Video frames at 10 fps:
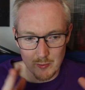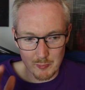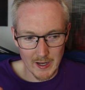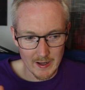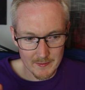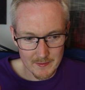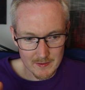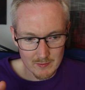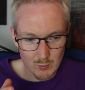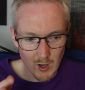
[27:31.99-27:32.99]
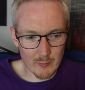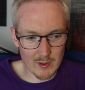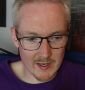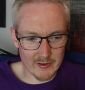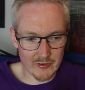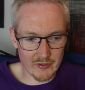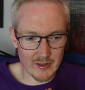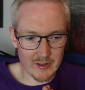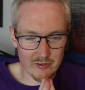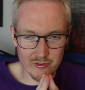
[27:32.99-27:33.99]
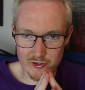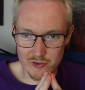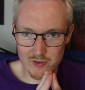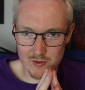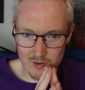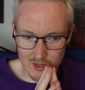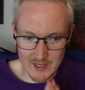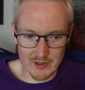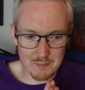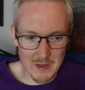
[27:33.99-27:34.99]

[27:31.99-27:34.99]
But what I would like to see is just, let's